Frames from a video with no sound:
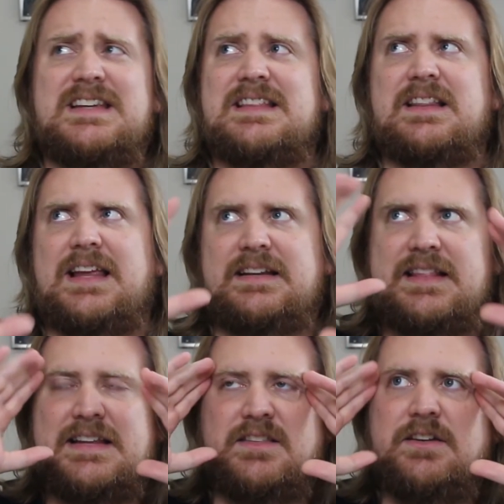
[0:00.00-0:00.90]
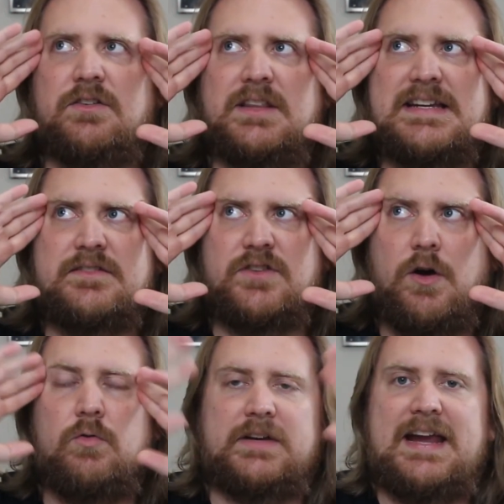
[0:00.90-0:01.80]
see that like they literally
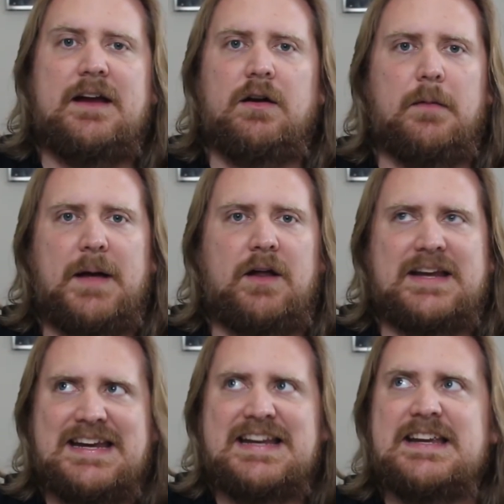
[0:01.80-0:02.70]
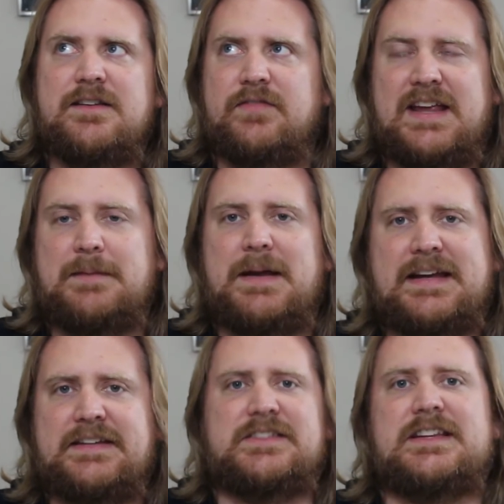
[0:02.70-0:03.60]
don't care about anything
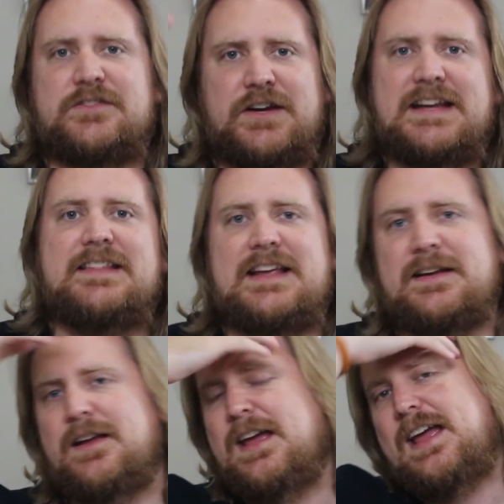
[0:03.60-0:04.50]
making sense or anything